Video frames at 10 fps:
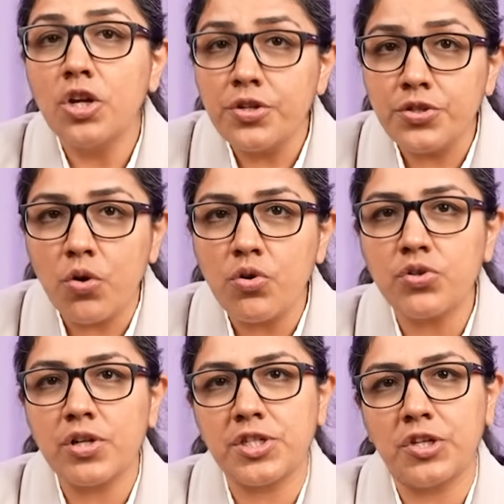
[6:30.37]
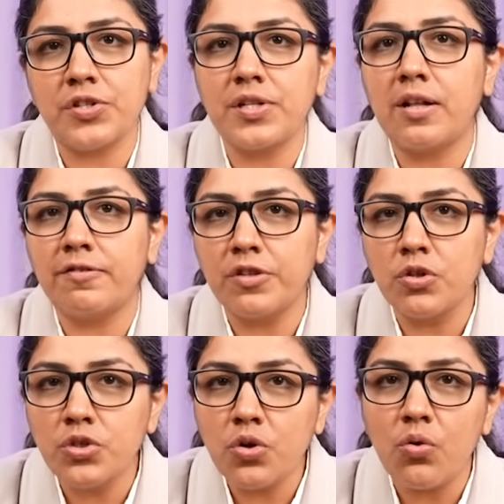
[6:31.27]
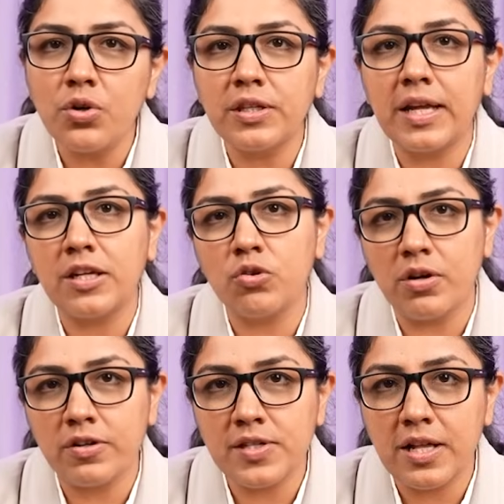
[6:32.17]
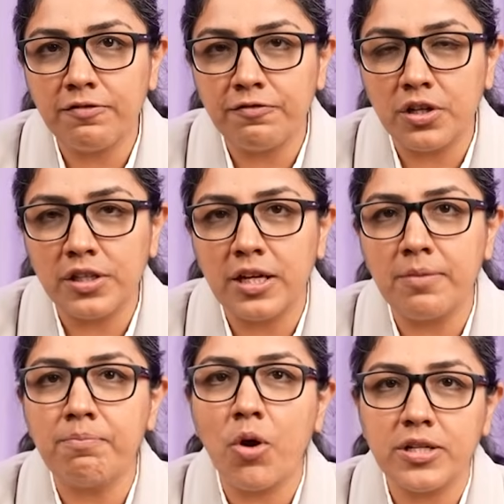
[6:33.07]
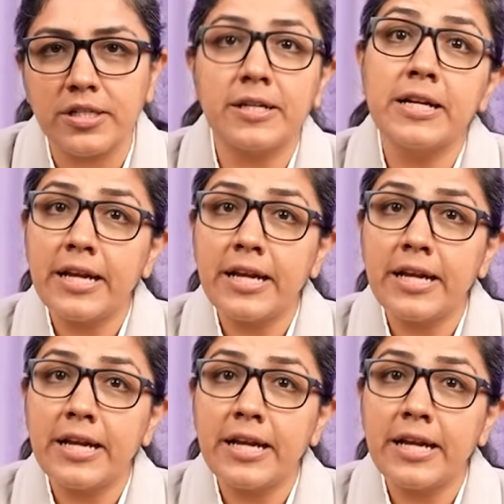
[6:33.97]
You don't trust yourself. You don't think you are self-worth and important.